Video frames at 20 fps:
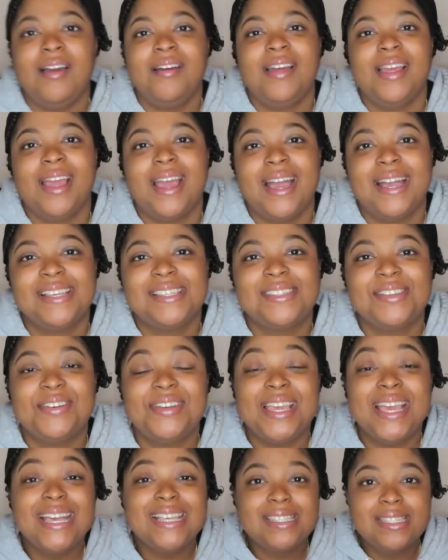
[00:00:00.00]
Alright guys, so
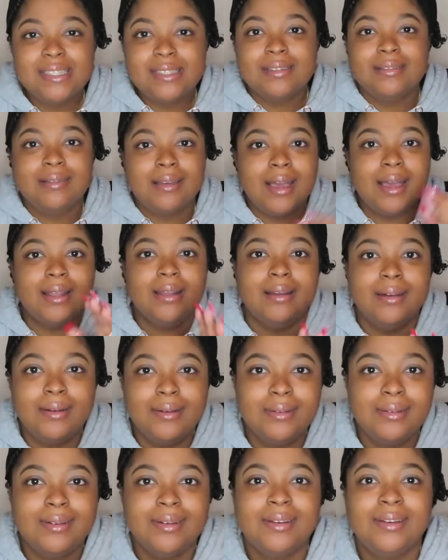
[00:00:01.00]
yes, I
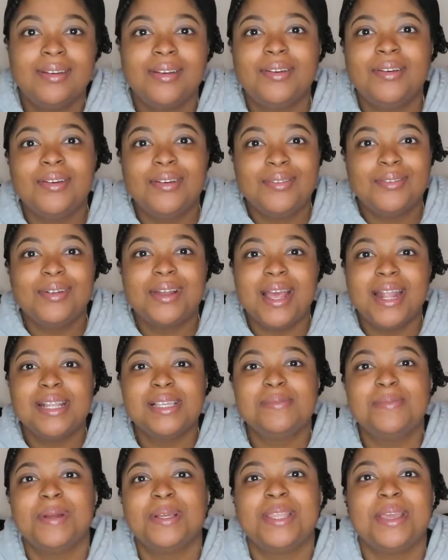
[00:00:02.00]
know
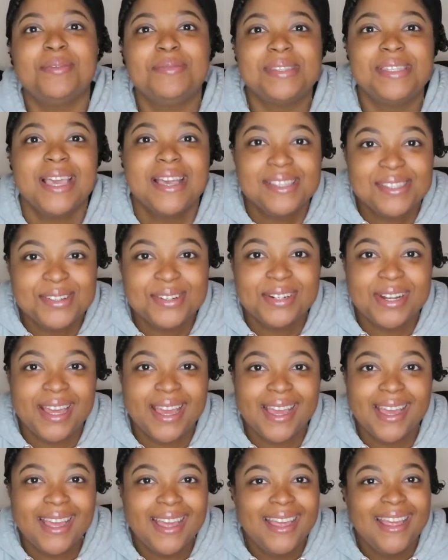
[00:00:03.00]
Rihanna's birthday was
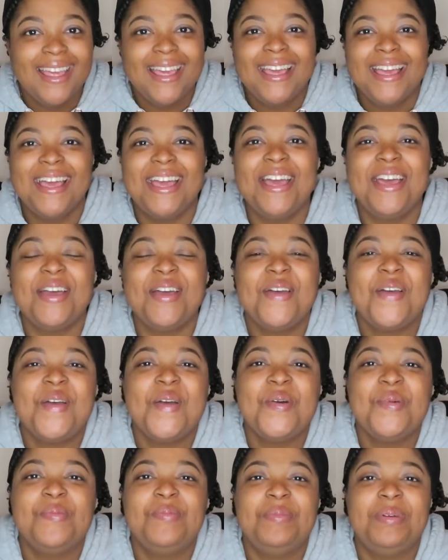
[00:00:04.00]
yesterday
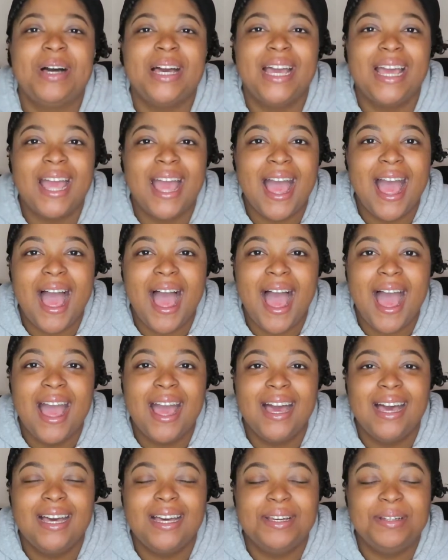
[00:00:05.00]
but
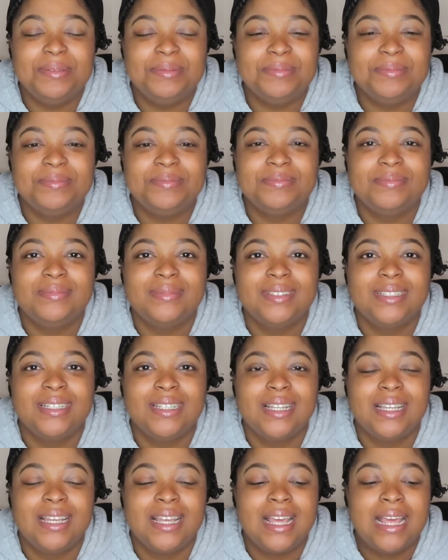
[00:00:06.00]
I
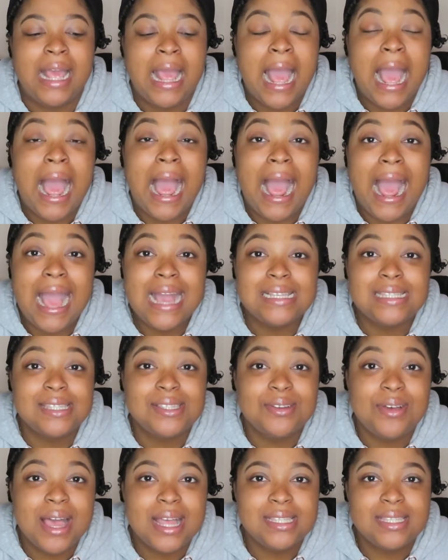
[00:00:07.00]

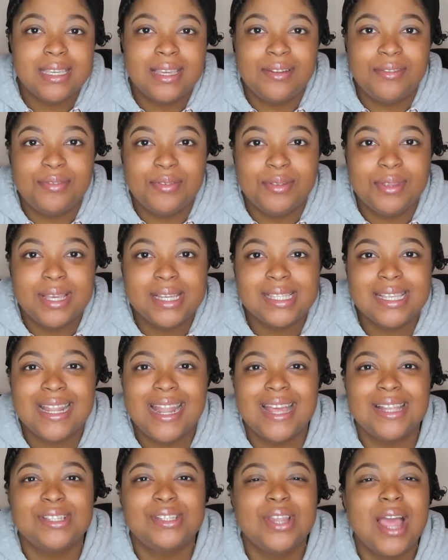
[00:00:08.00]
still had to get a few things,
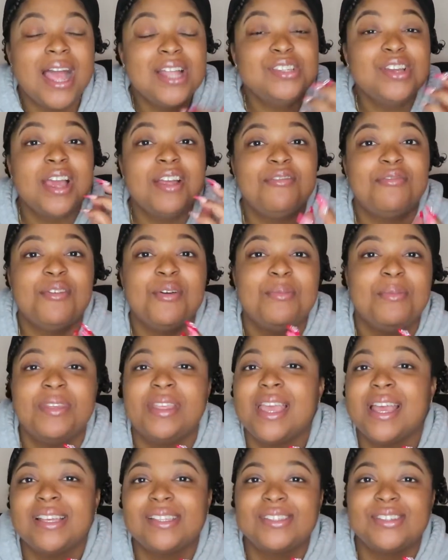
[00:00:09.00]
and I tried
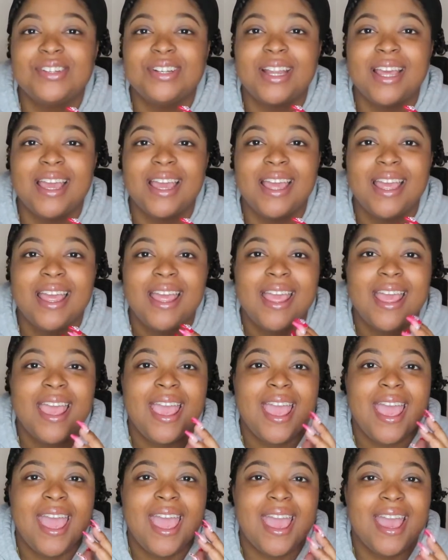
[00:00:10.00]
filming yesterday
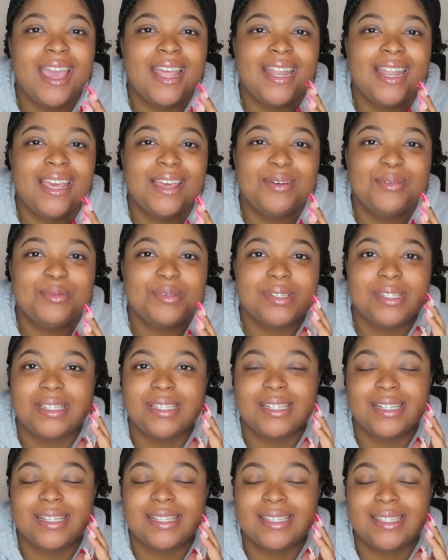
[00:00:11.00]
and it
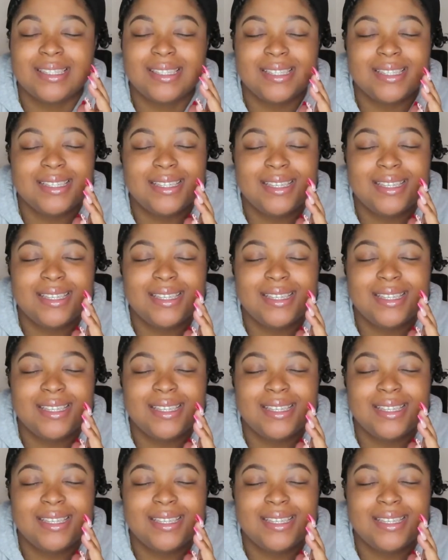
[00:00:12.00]
was just